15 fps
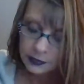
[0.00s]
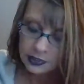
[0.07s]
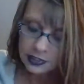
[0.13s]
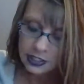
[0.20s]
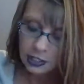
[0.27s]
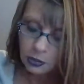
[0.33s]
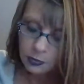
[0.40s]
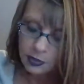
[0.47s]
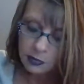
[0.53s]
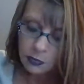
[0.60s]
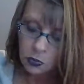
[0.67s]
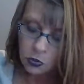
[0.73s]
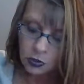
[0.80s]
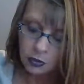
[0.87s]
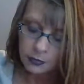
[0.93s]
Tell me
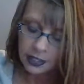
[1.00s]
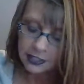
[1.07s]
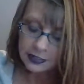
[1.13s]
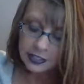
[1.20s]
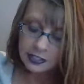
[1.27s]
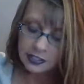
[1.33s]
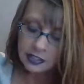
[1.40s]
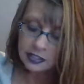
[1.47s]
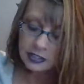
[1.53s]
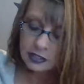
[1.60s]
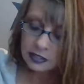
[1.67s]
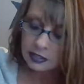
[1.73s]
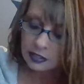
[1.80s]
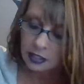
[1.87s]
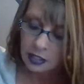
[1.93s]
more about
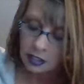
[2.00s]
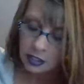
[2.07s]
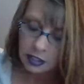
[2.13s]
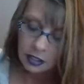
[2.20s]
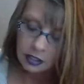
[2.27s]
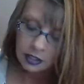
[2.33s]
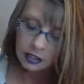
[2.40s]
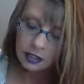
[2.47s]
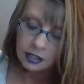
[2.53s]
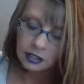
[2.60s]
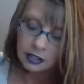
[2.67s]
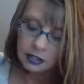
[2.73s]
this uh,